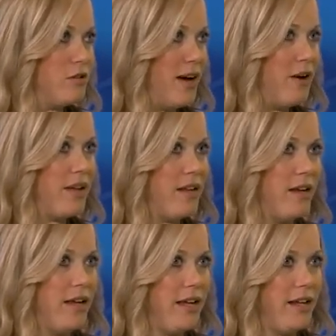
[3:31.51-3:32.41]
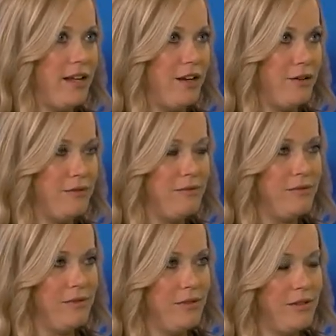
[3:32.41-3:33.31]
So how can I,
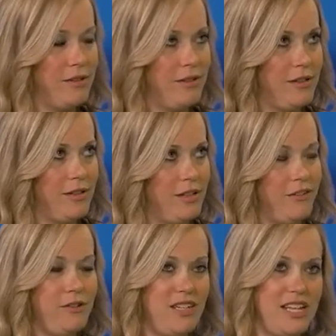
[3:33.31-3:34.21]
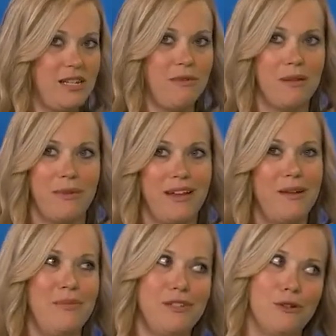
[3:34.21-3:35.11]
if you say something that might
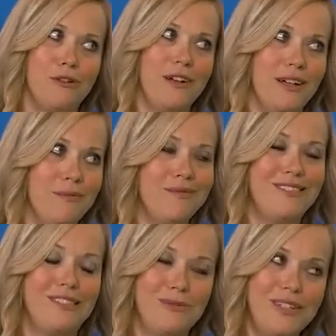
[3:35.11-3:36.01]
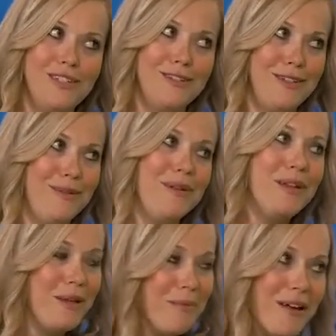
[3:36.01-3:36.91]
not be so great, well,
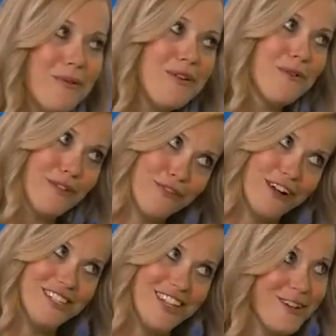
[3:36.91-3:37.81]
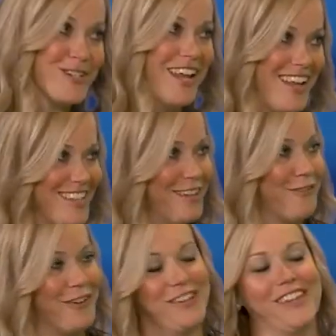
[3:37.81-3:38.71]
I want to rephrase that or say it
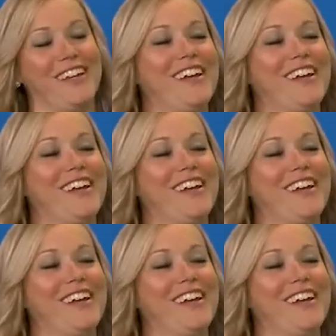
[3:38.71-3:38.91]
differently.